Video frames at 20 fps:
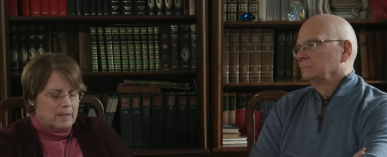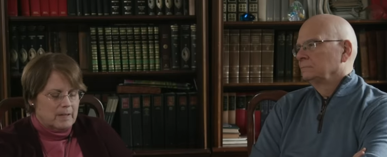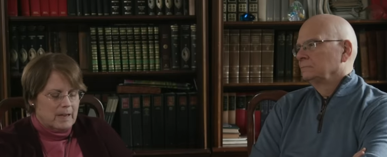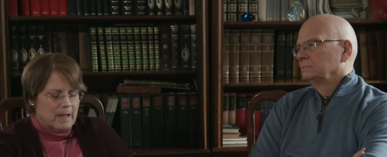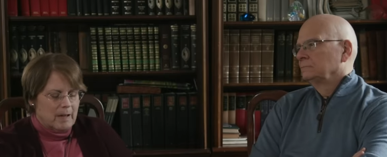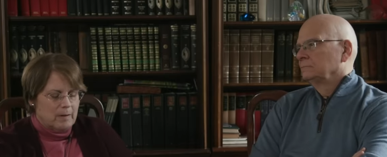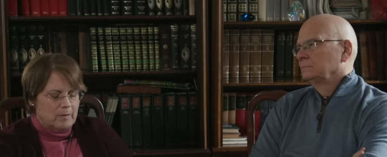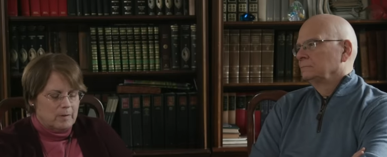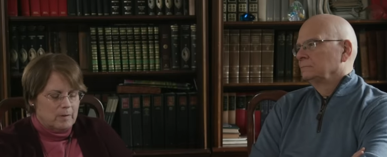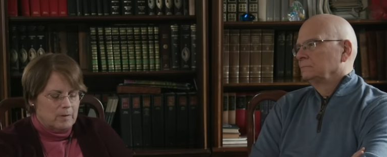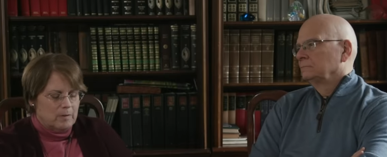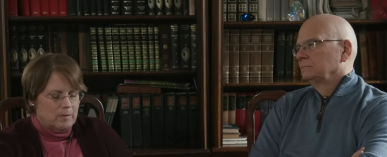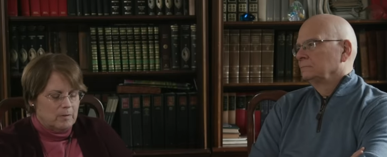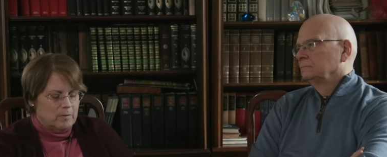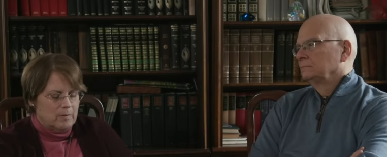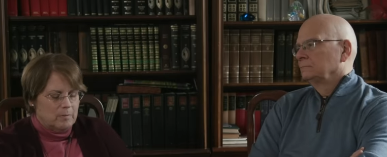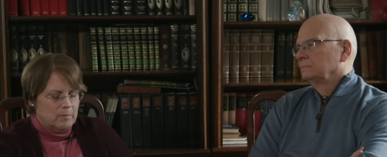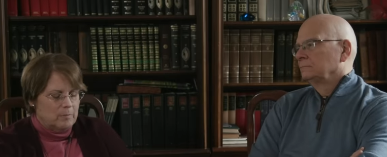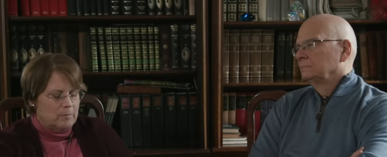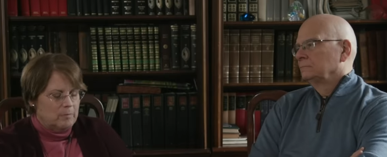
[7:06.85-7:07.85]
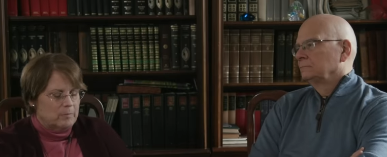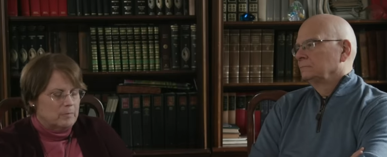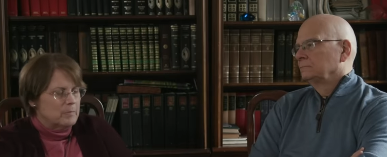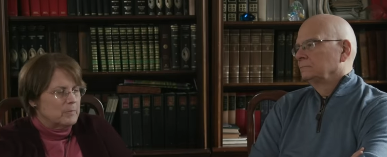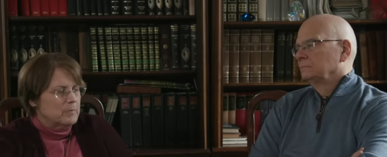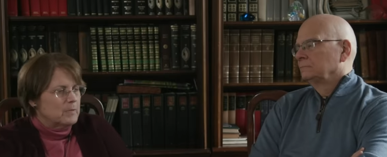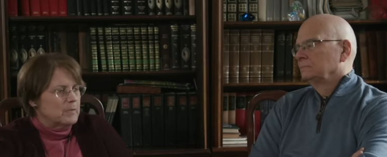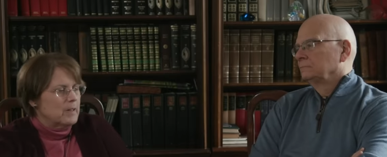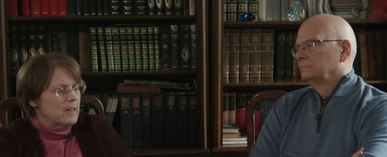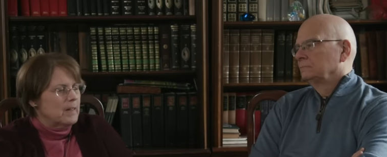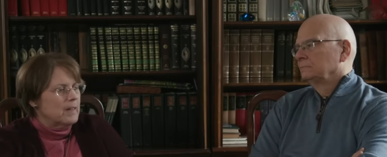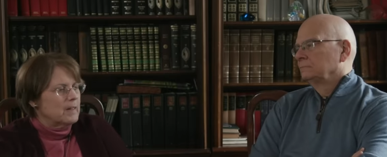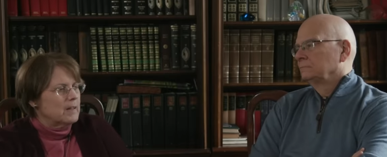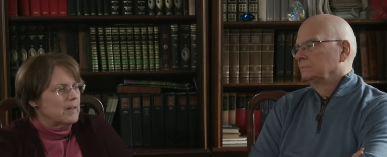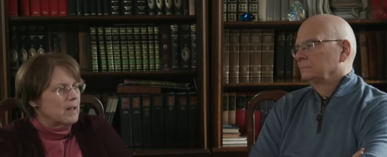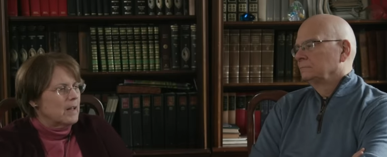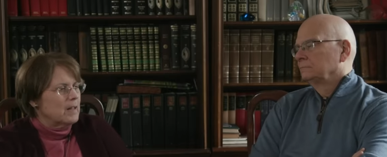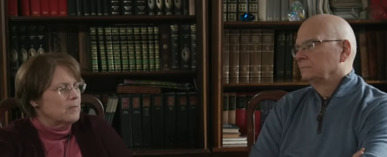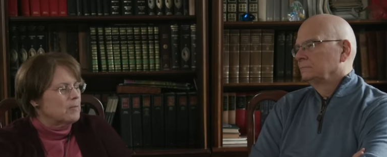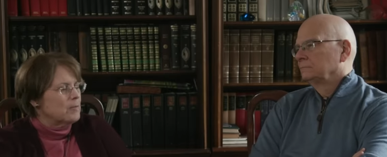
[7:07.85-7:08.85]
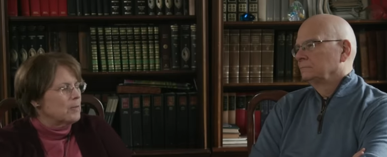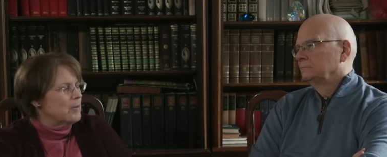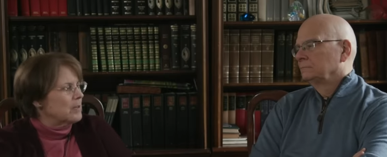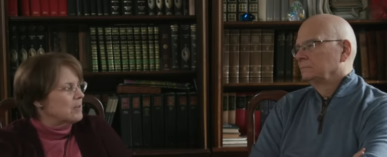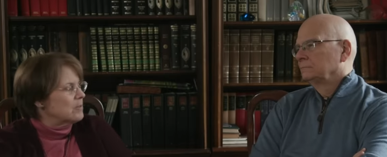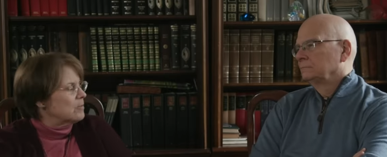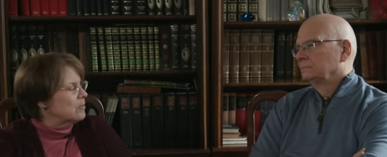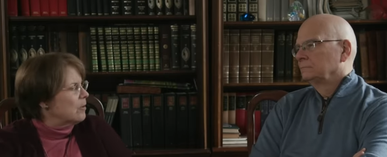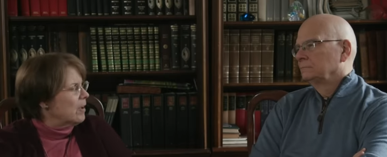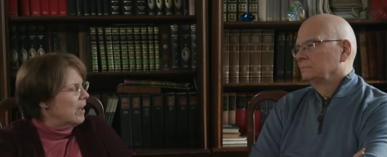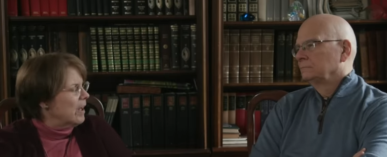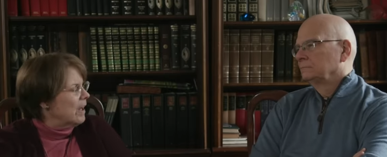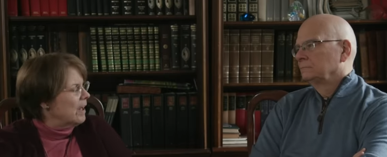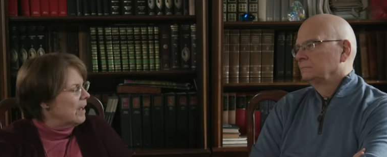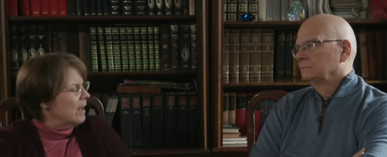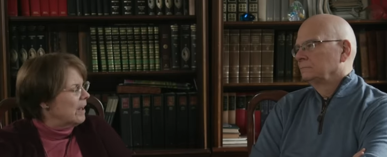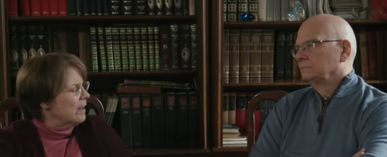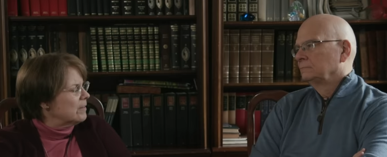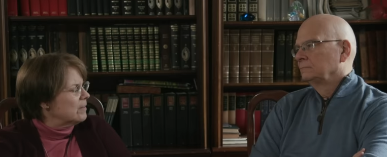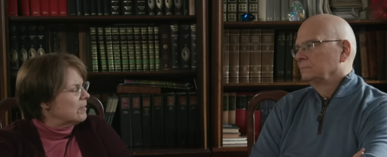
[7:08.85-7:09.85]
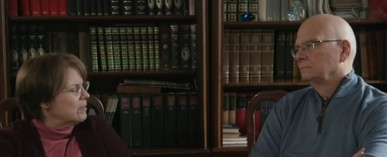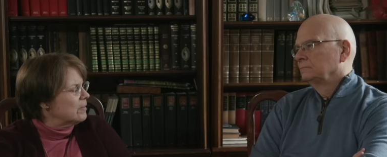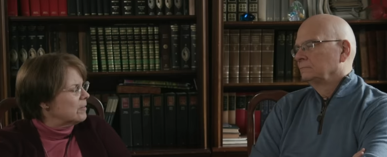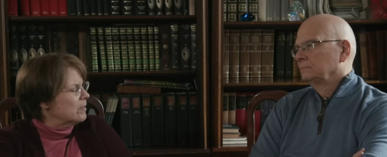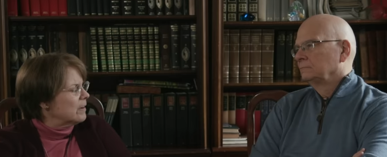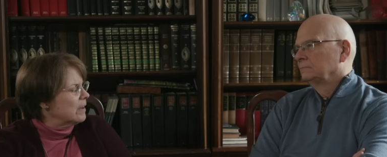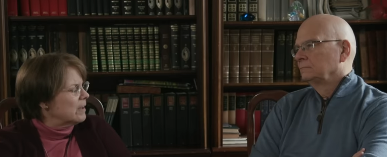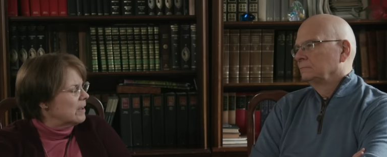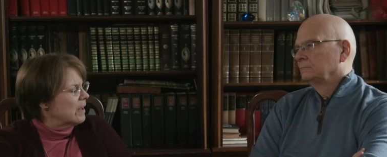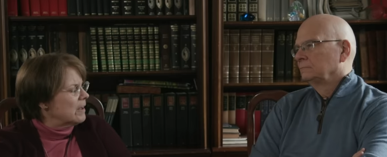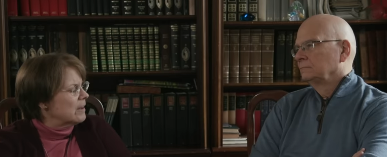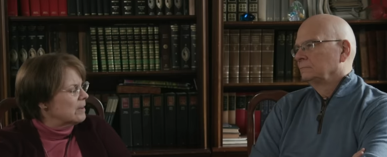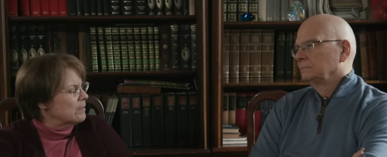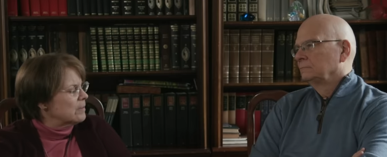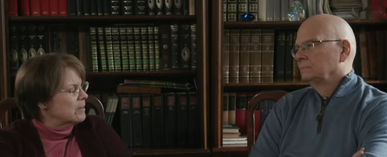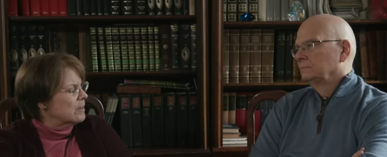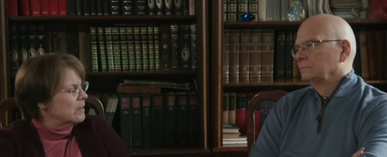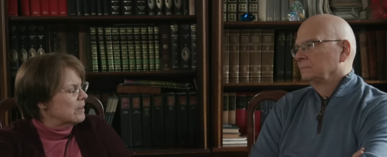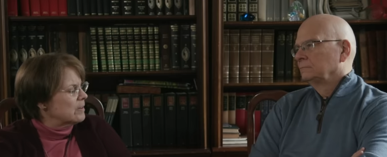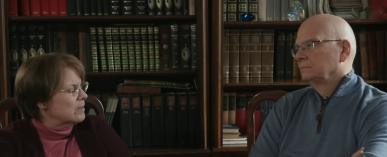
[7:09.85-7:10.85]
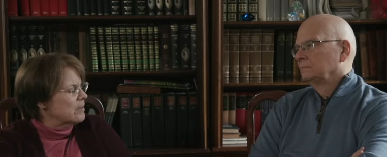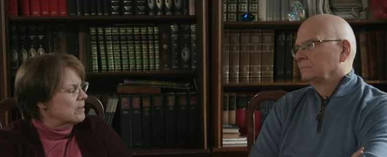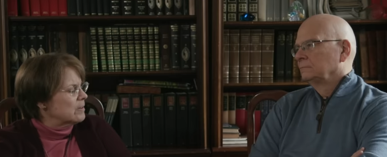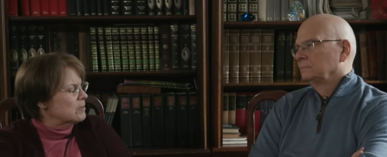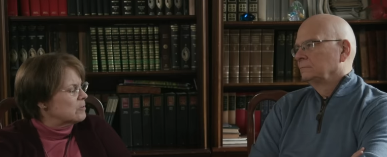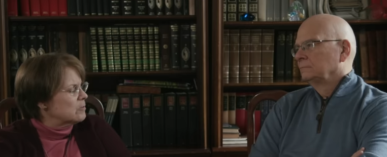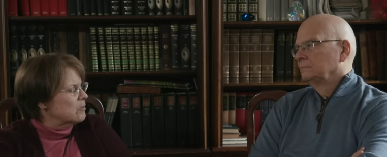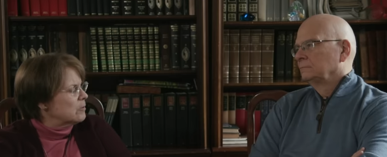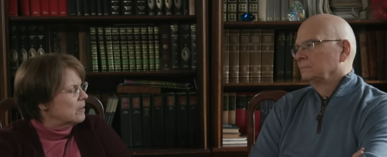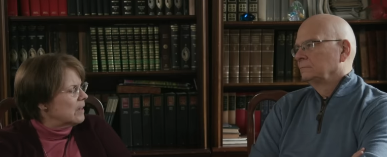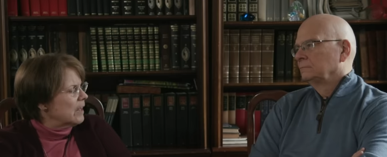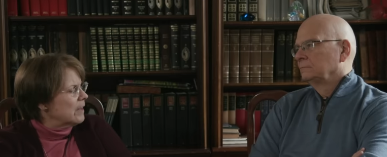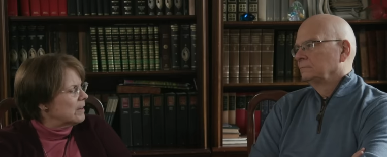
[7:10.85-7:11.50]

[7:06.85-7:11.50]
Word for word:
Speaker 1: then how can you say that God's really control under got everything under control?